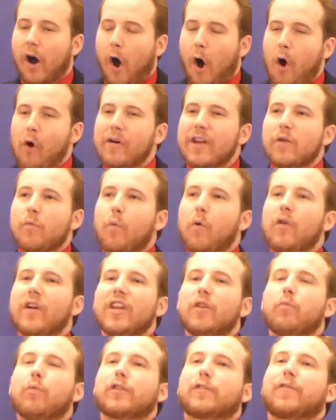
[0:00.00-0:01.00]
All he
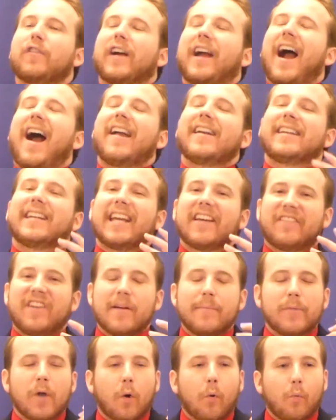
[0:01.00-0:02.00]
wanted was for God to give
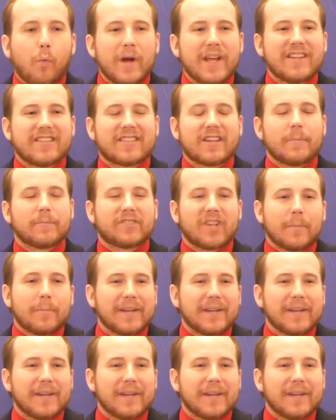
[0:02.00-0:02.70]
him the wisdom to